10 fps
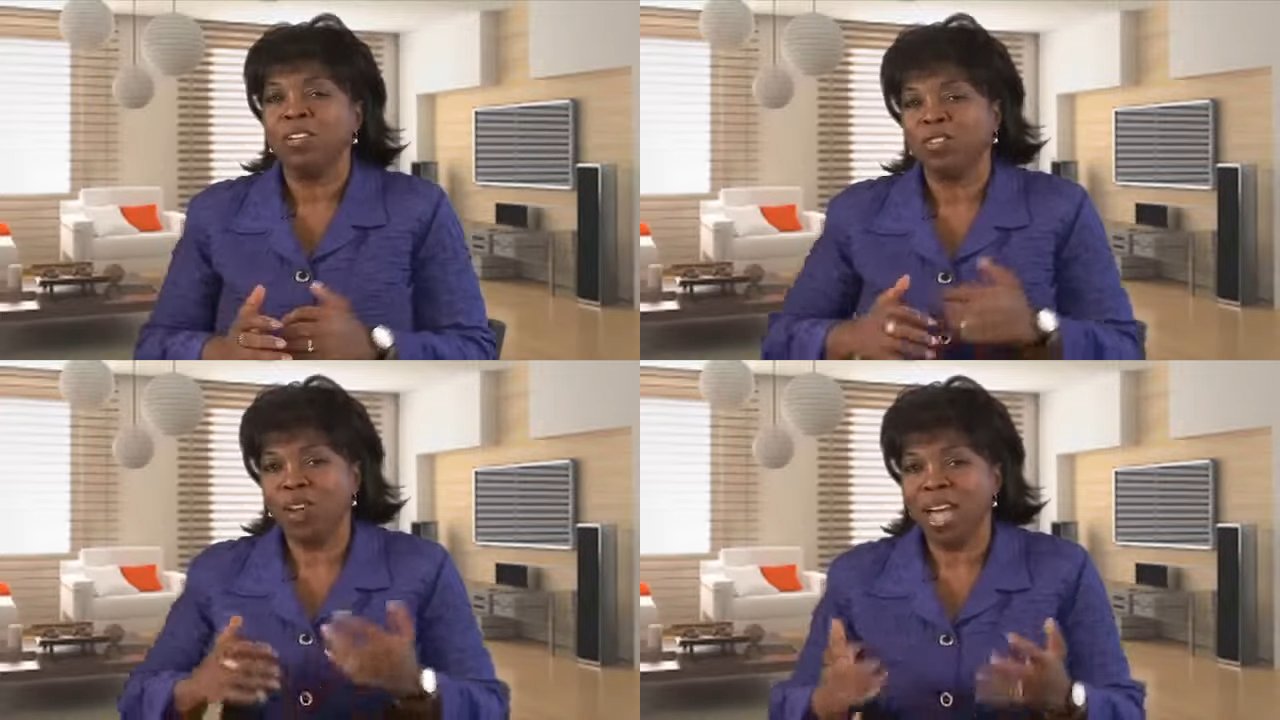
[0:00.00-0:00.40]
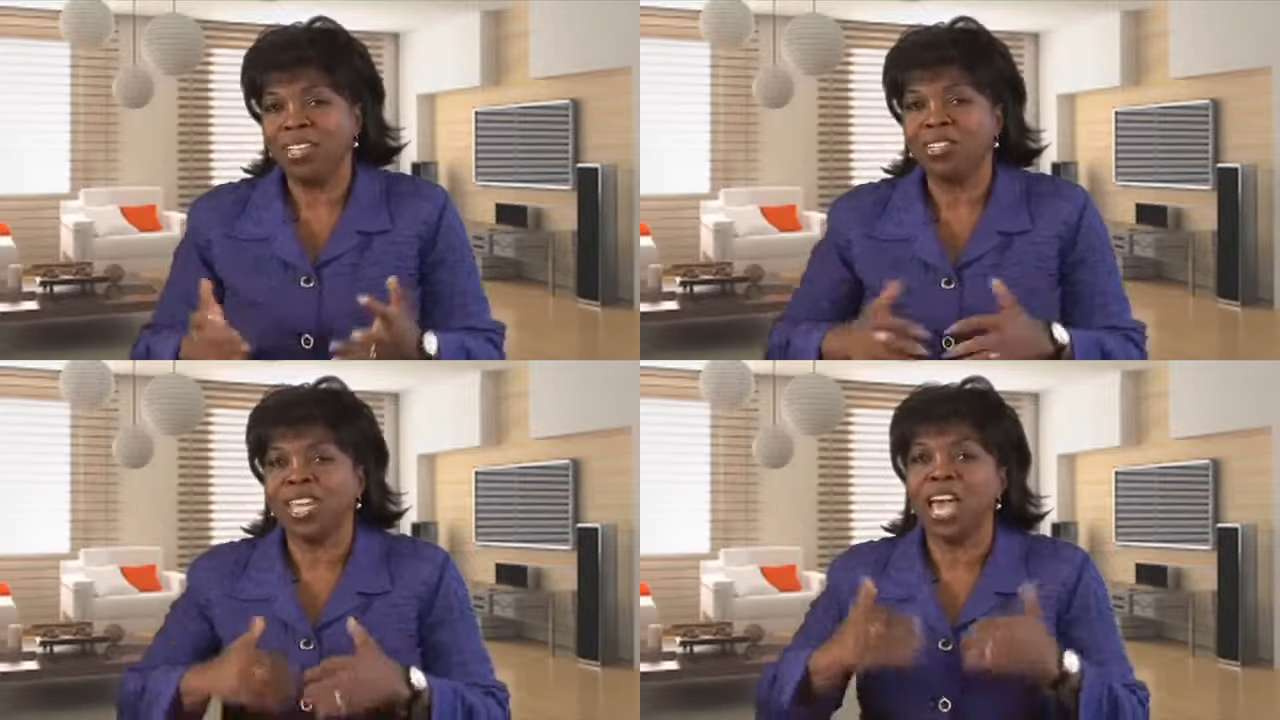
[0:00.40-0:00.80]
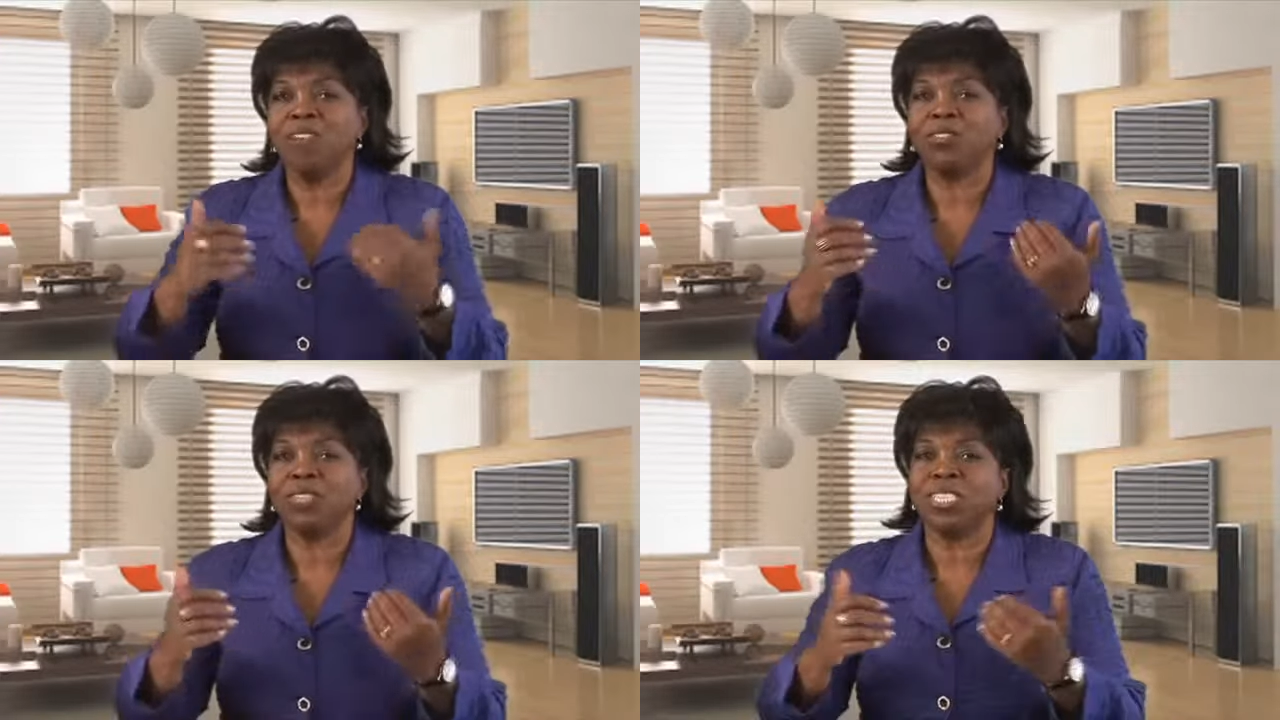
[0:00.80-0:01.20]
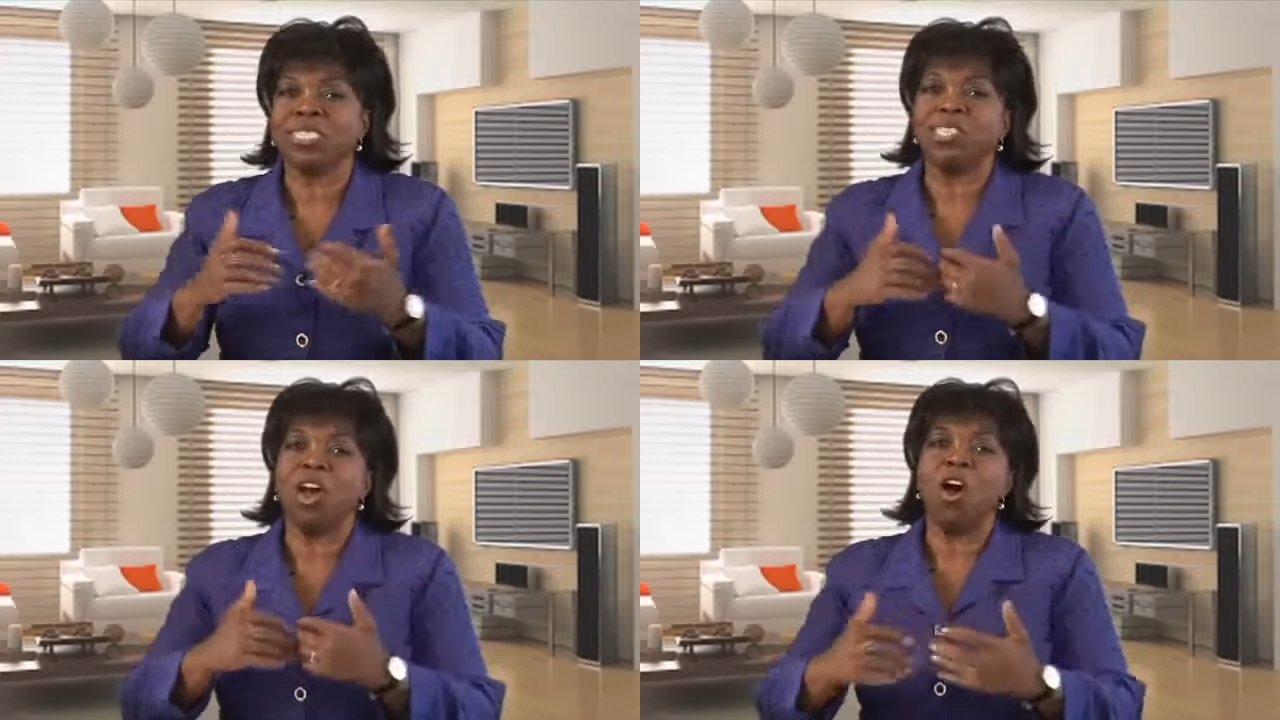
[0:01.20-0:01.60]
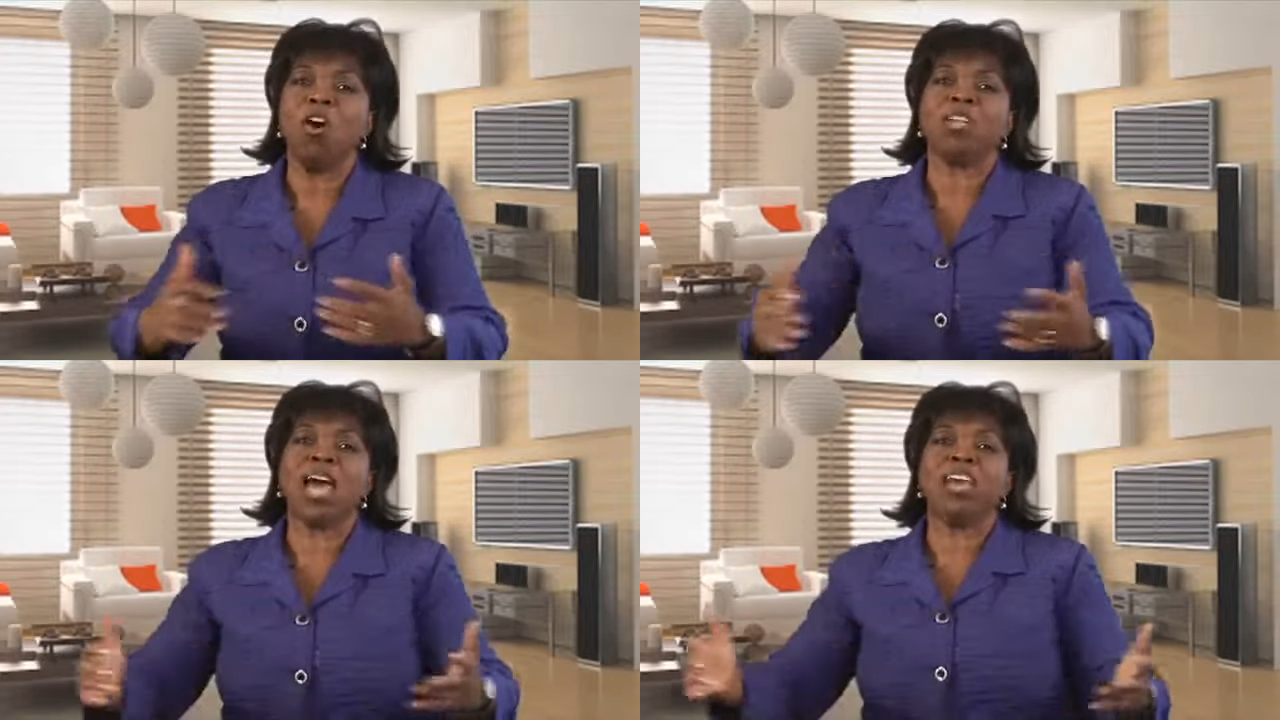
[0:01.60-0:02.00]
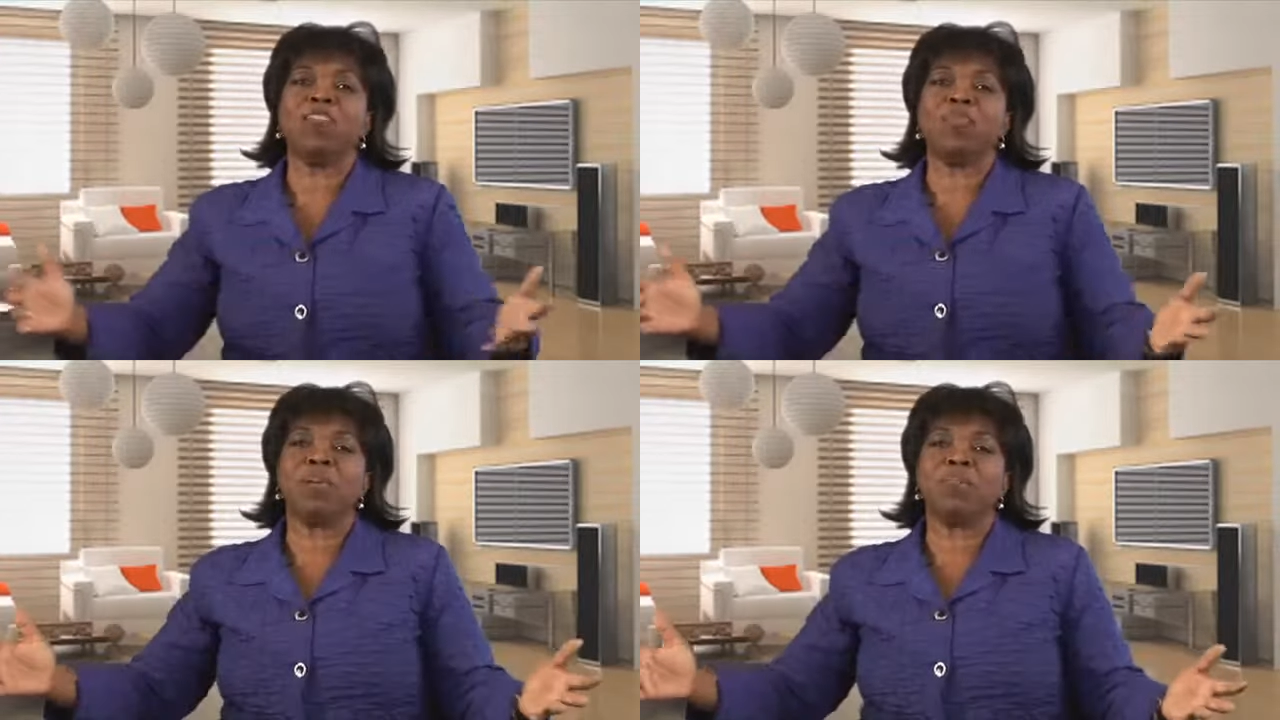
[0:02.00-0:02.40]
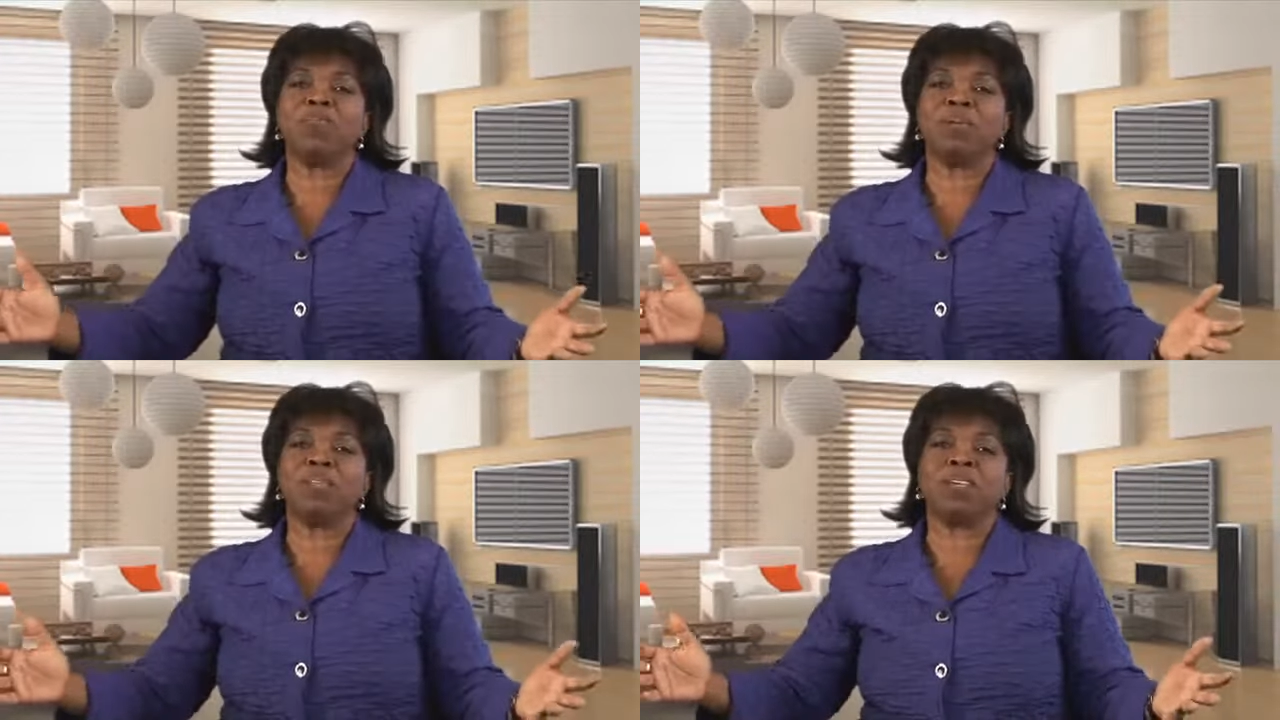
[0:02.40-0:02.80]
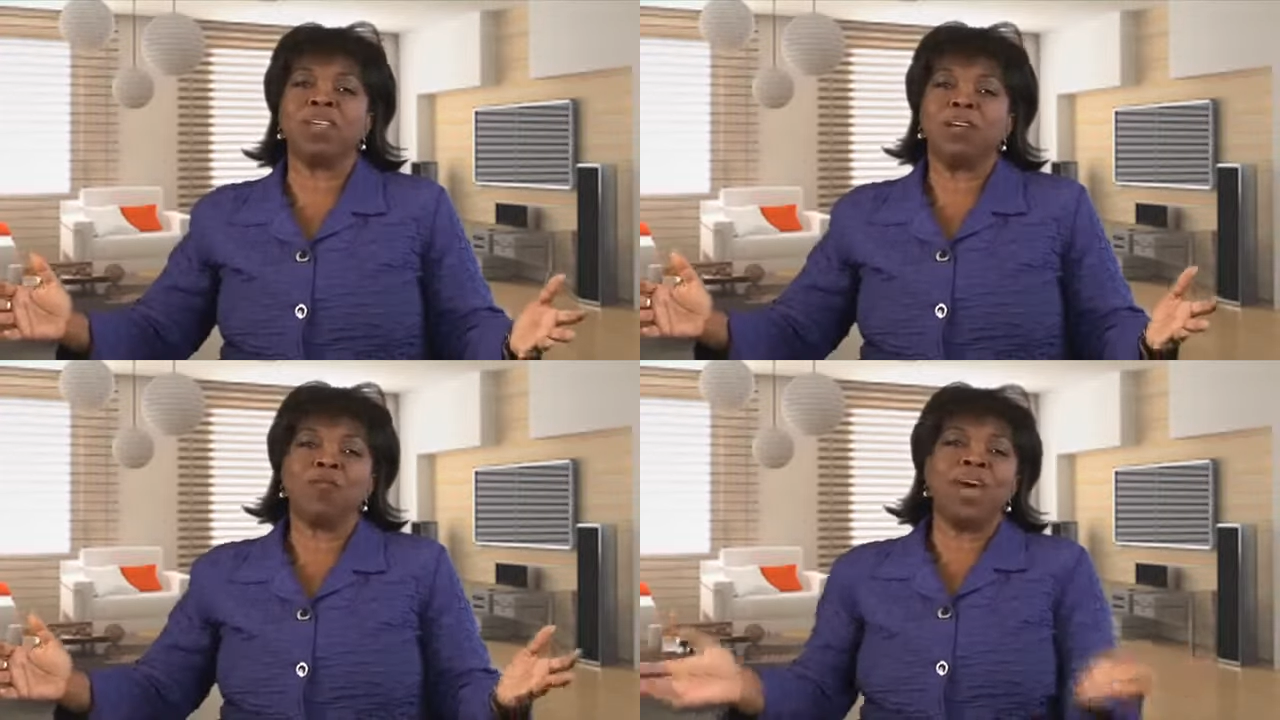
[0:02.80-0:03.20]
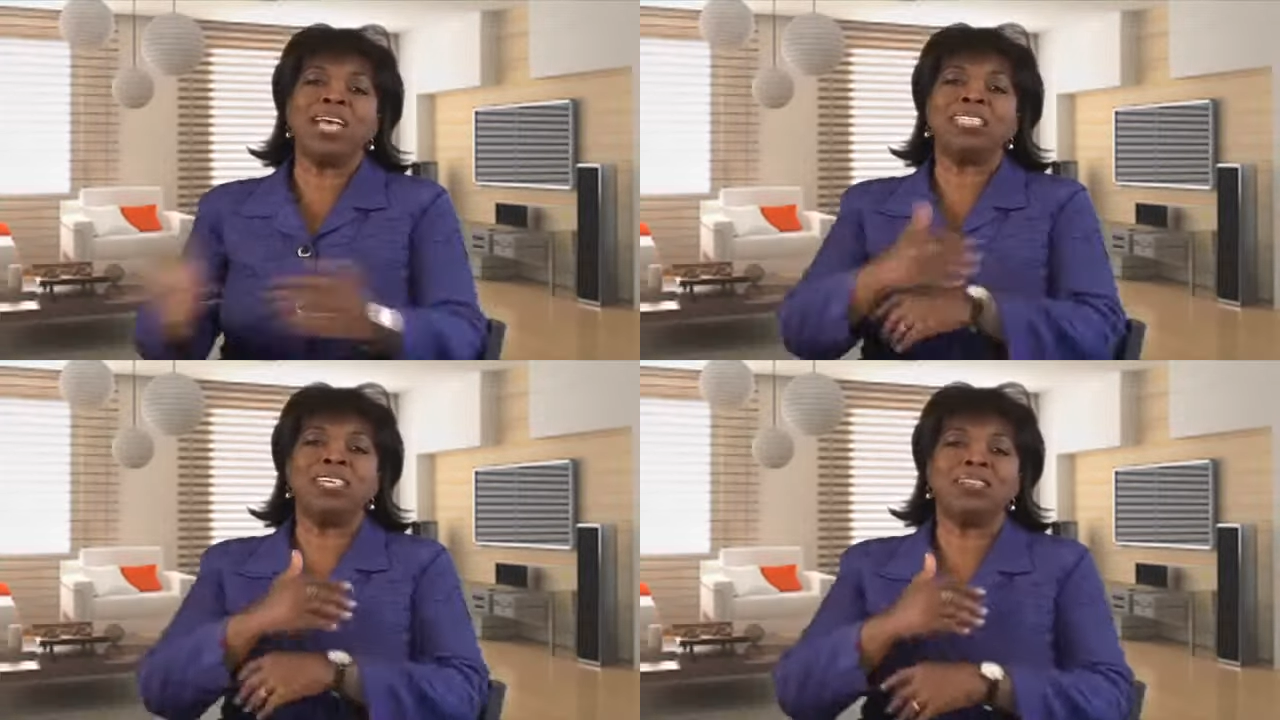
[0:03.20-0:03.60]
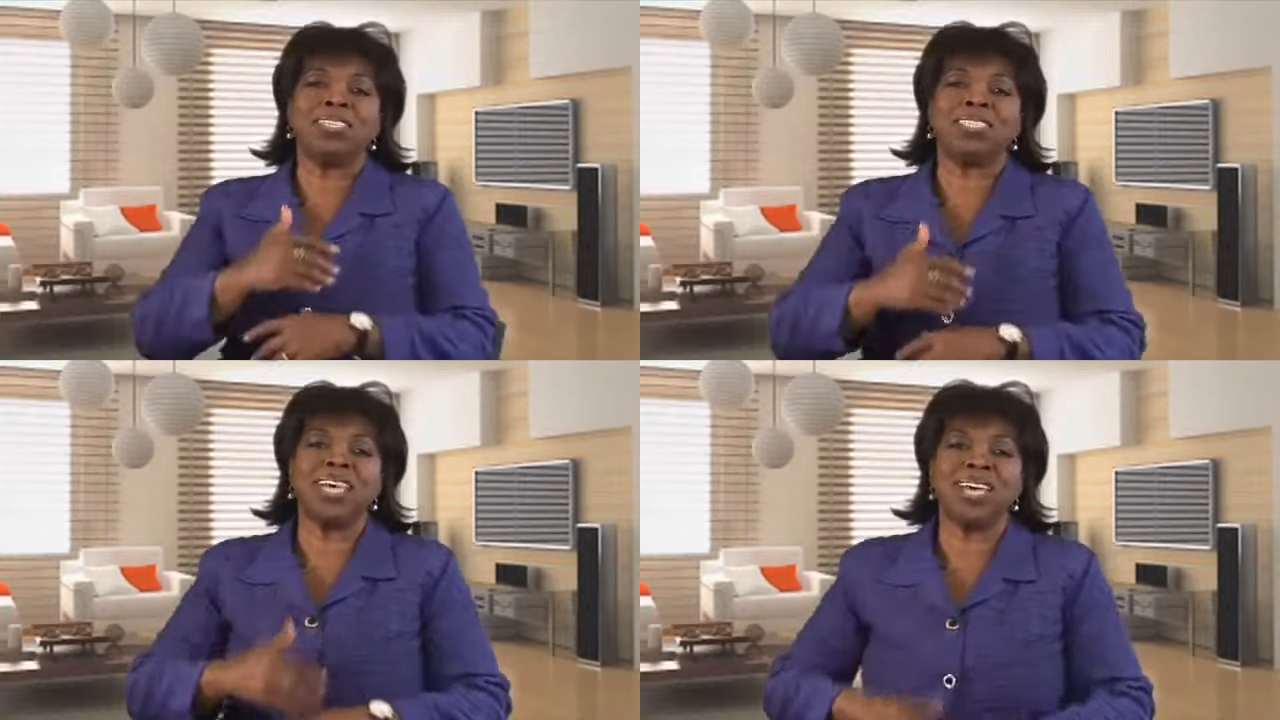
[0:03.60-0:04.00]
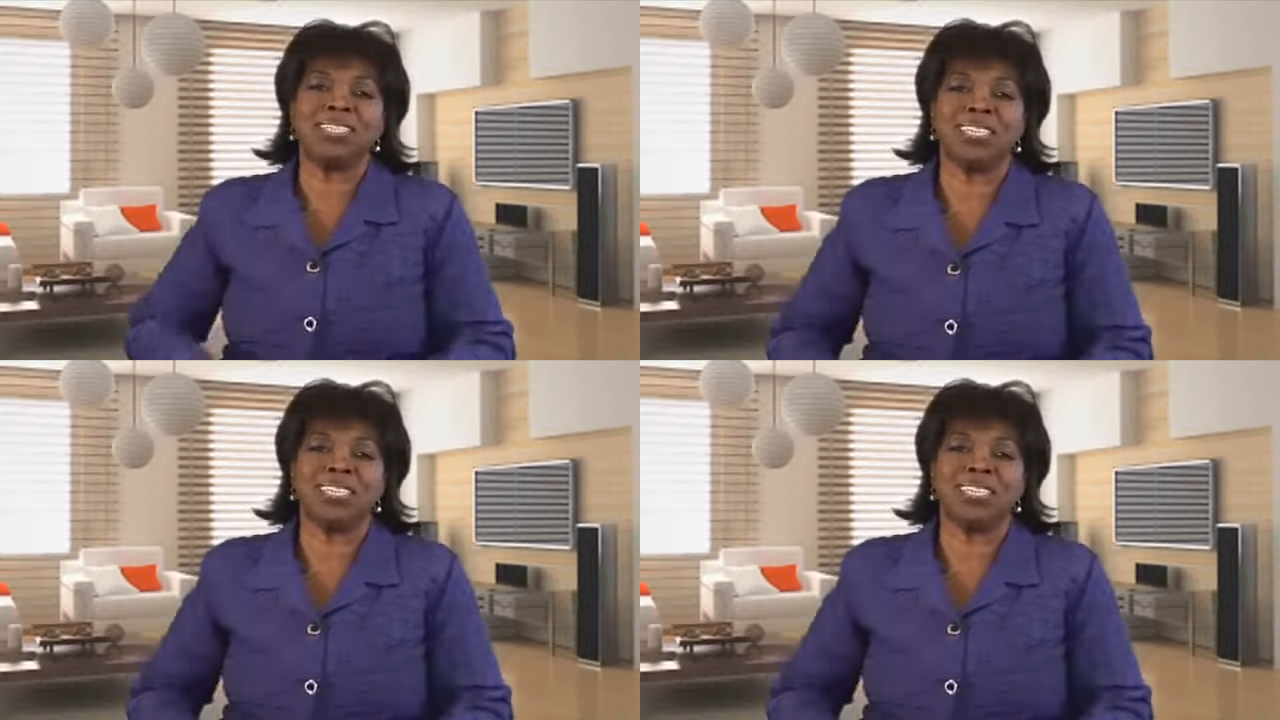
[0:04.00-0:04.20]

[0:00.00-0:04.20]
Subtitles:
trying to counsel this long line of people from the rising of the sun